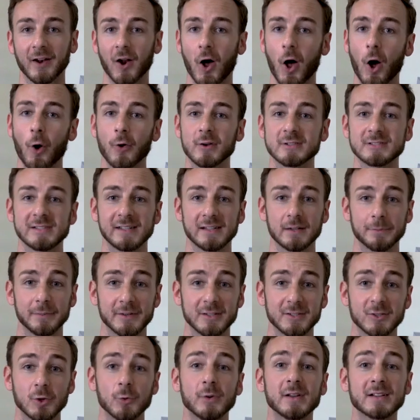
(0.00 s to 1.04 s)
and always need to be
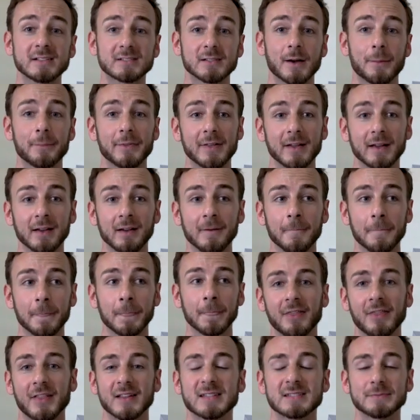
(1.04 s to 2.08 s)
doing something,
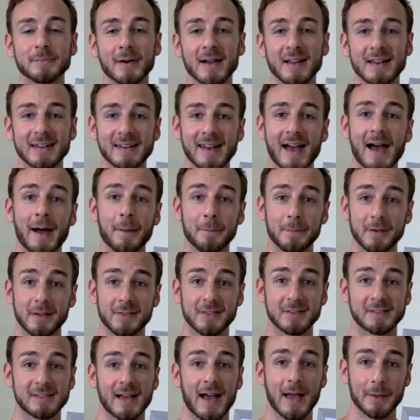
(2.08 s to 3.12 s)
this might not be
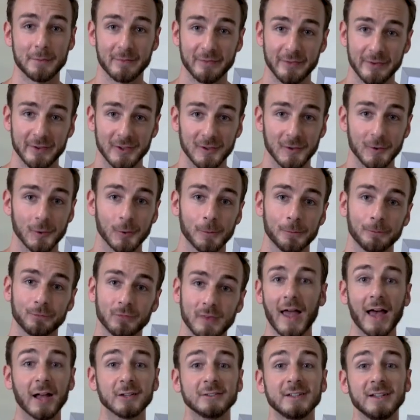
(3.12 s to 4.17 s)
the time for you.
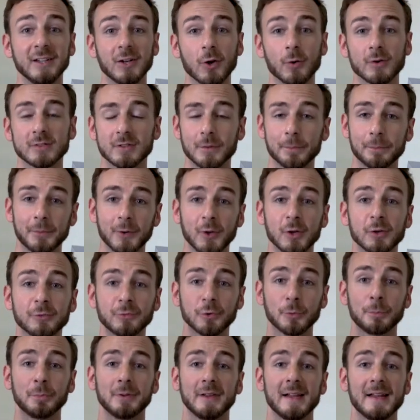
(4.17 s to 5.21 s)
El Nido is a
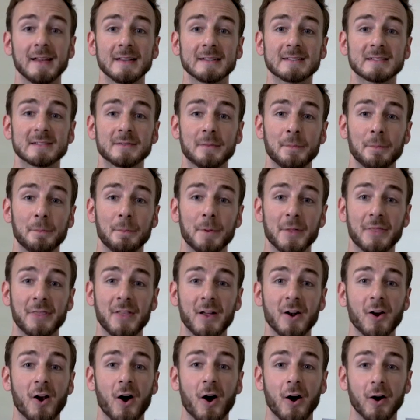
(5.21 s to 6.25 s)
beautiful place, but
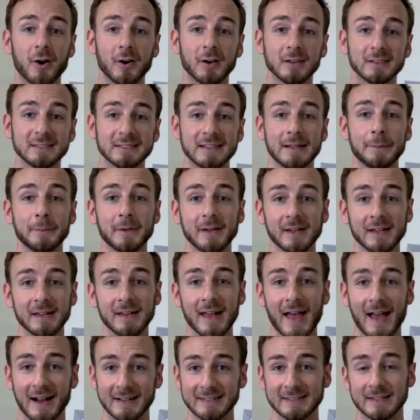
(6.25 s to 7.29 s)
there are limited
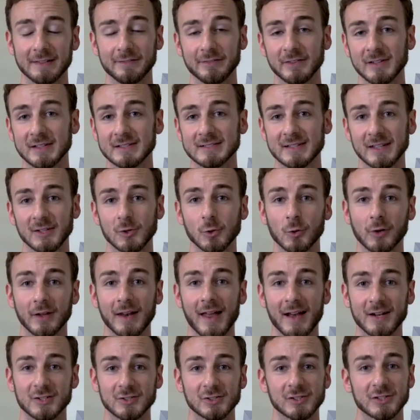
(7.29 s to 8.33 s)
activities that you can
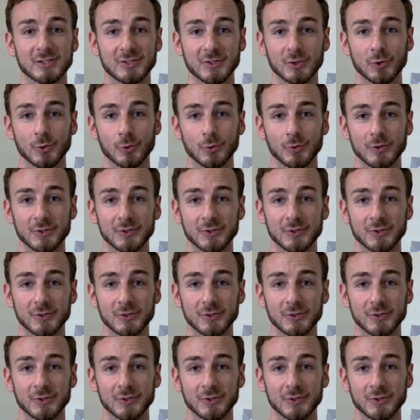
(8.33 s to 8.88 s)
actually do